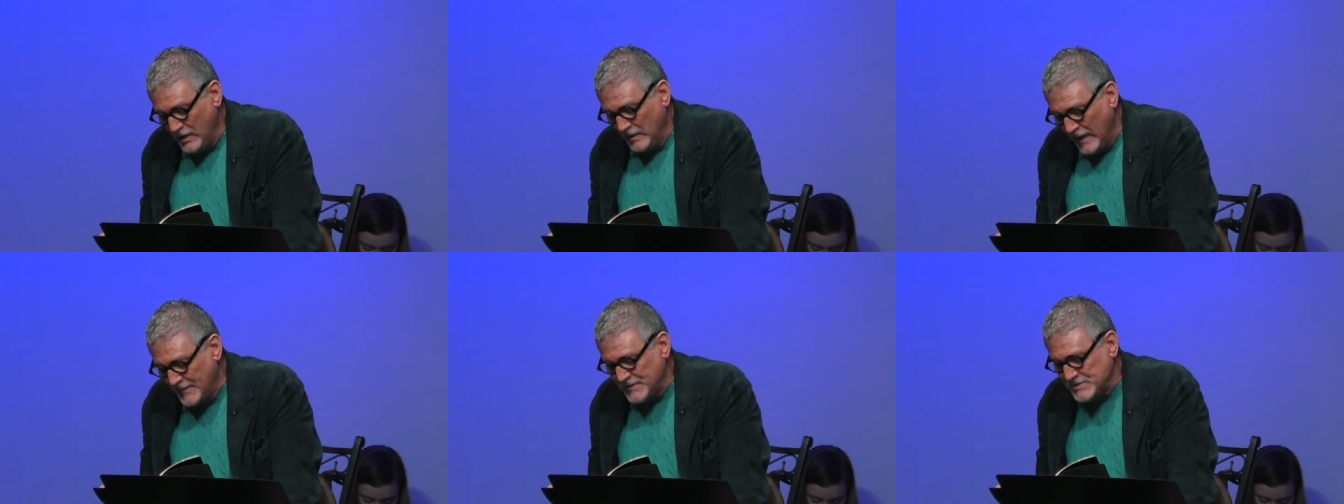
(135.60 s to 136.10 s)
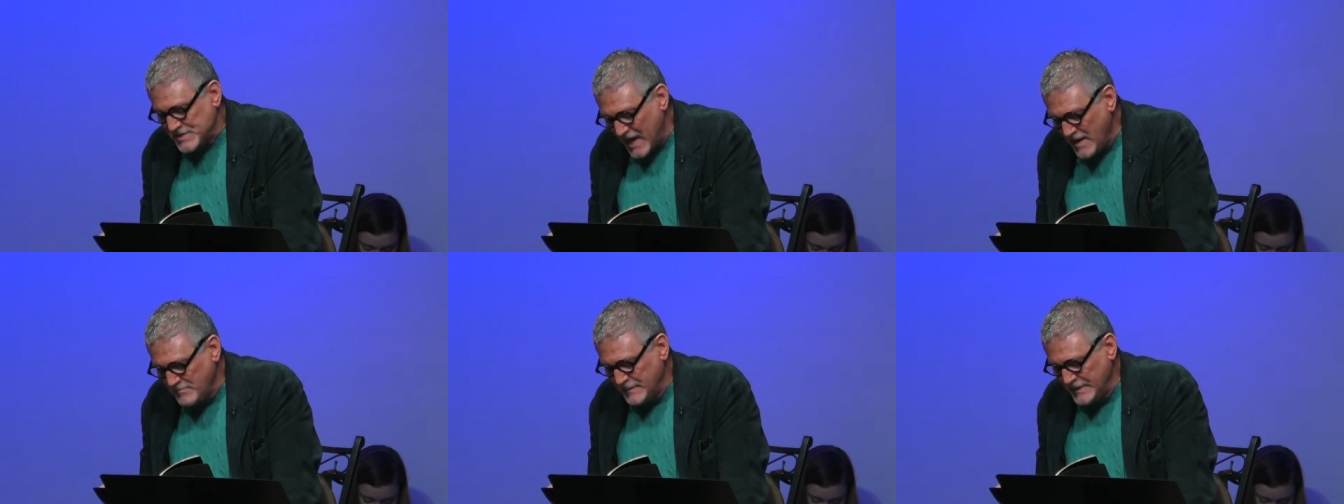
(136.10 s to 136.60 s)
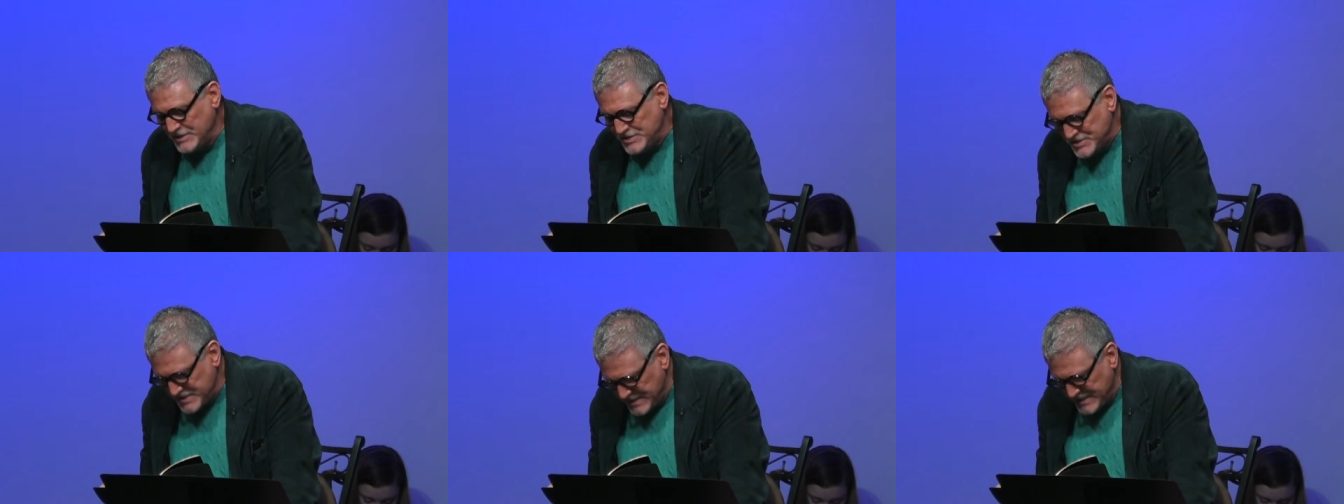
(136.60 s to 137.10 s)
Let the same be
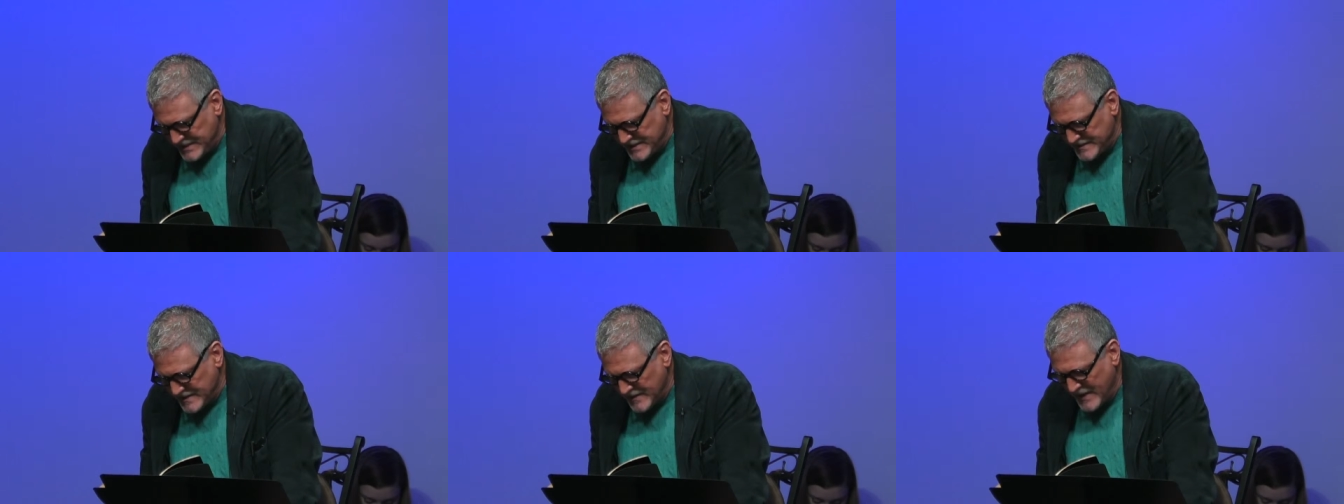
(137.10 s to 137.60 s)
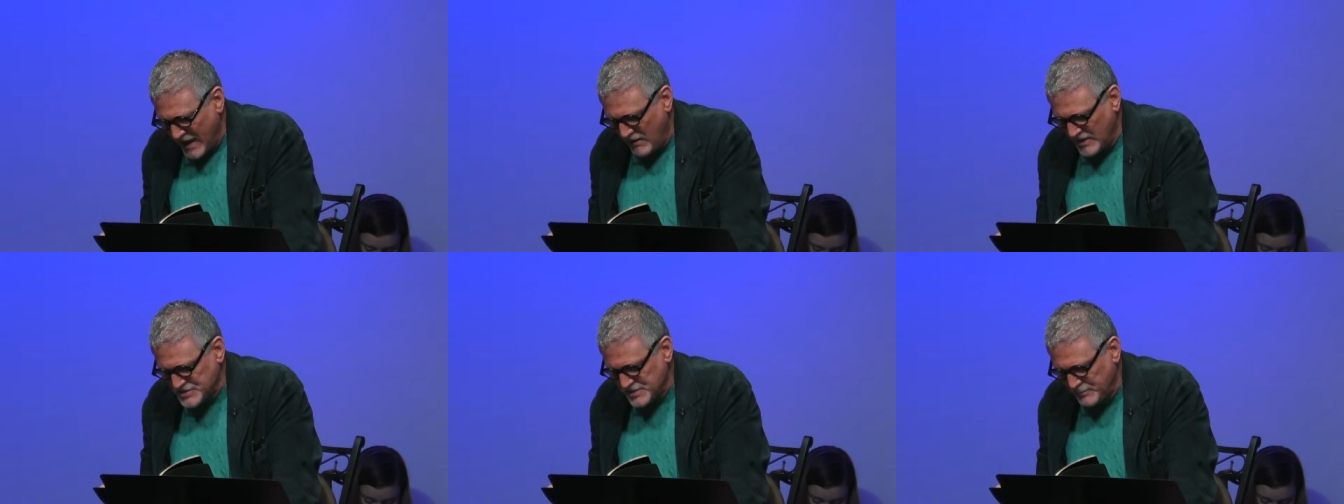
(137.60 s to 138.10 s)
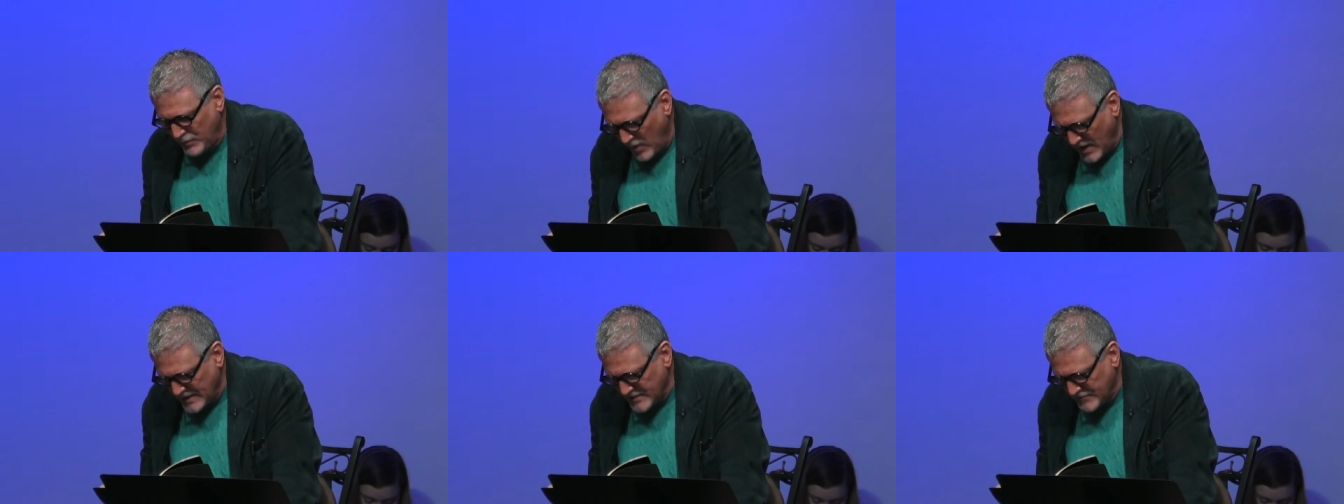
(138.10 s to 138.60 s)
she that thou hast
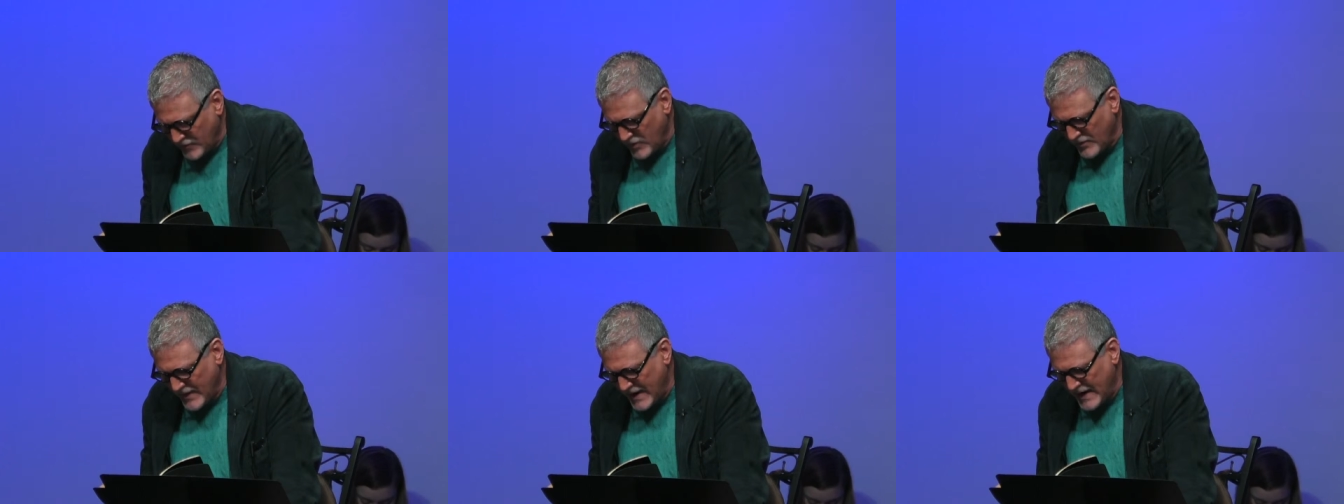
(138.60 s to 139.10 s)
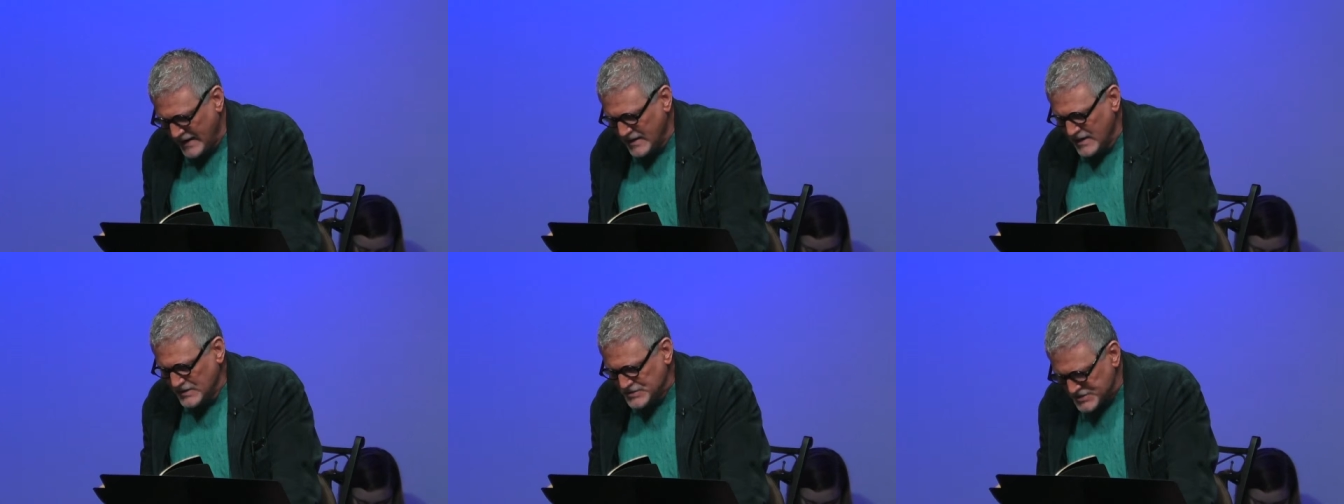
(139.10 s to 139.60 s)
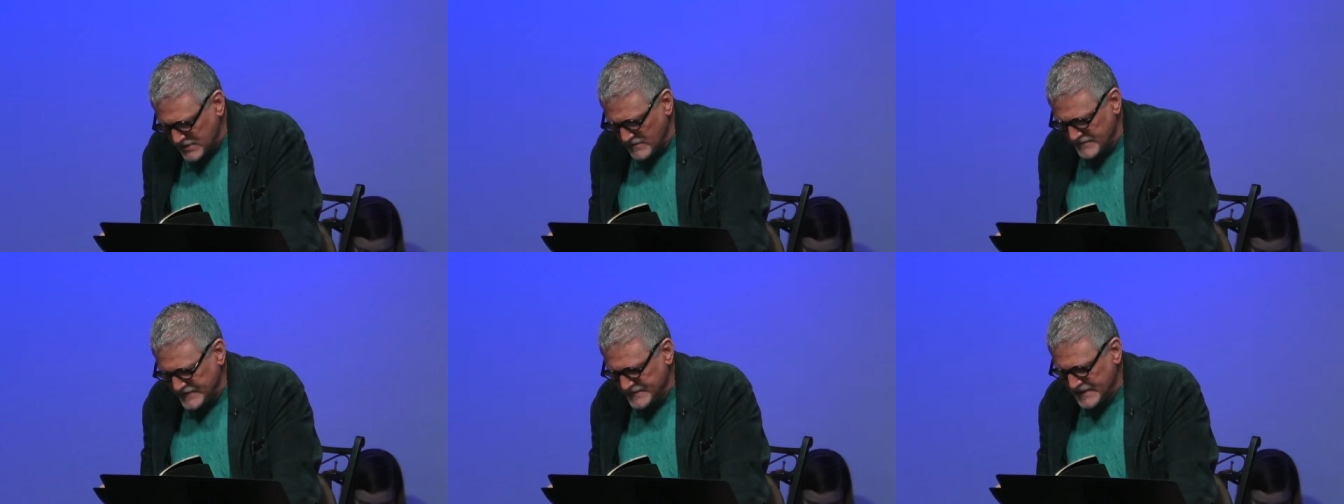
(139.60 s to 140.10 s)
appointed for thy
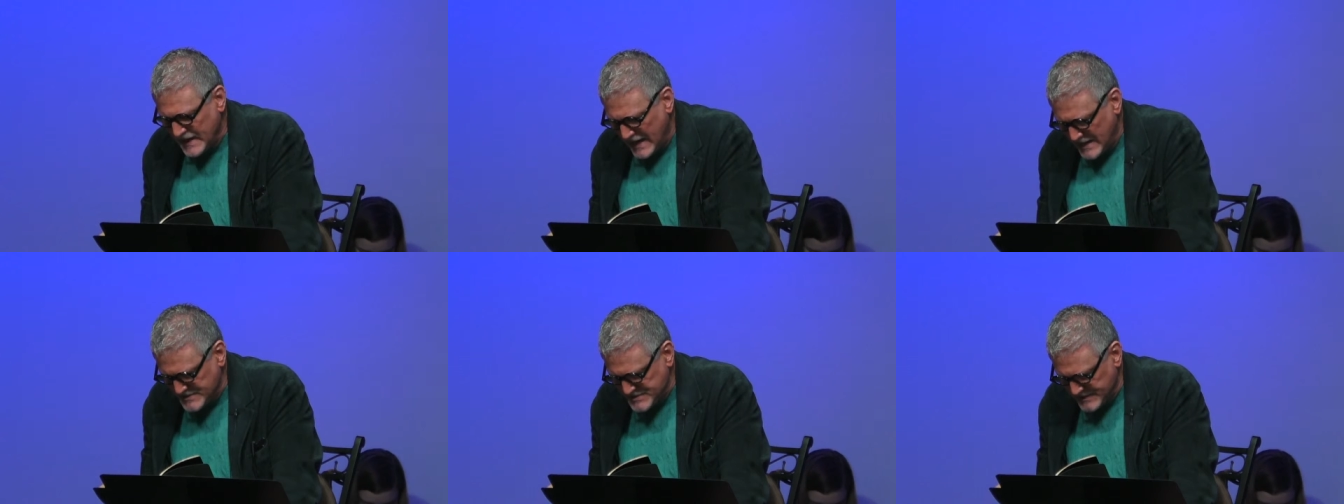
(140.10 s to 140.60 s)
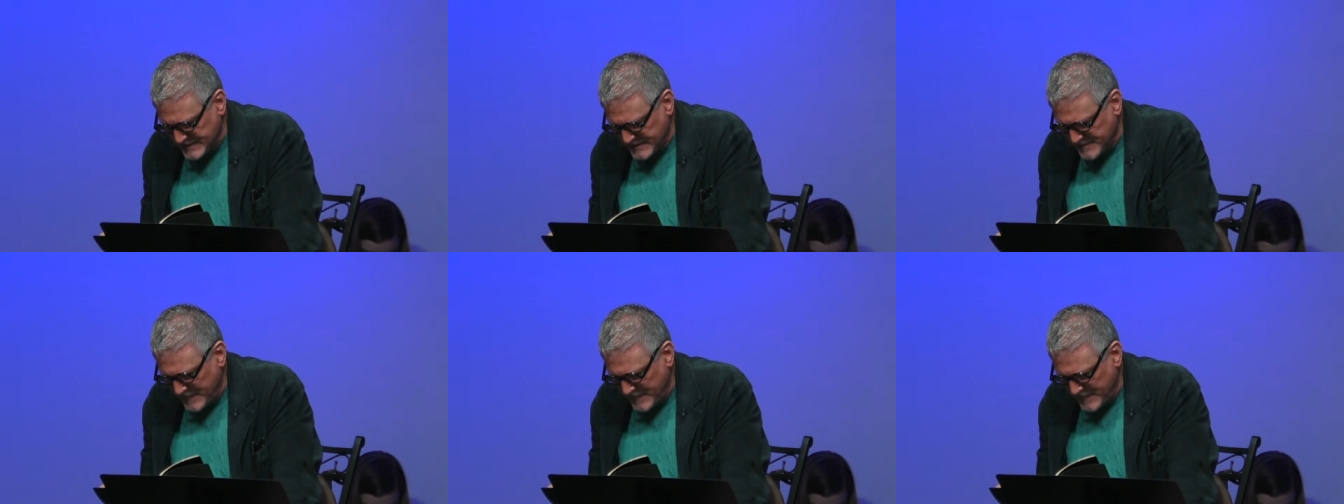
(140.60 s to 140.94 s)
servant Isaac,